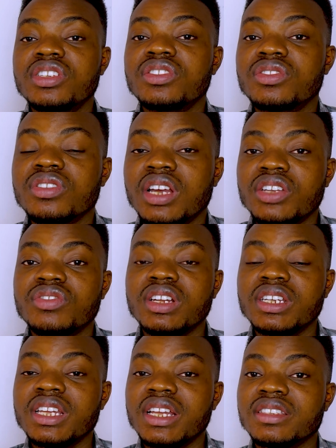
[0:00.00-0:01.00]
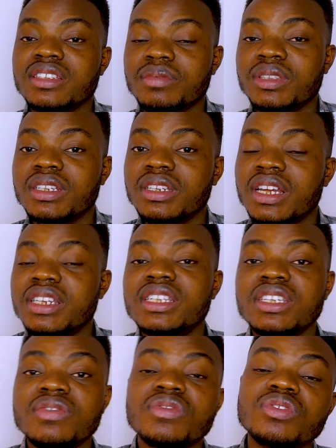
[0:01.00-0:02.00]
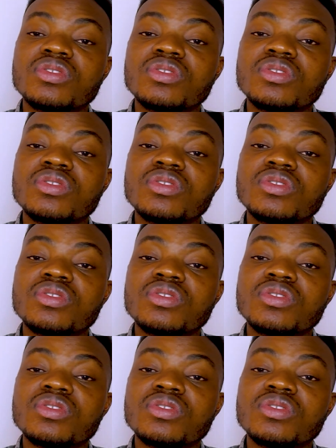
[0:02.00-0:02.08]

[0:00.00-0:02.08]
is actually accepted and if you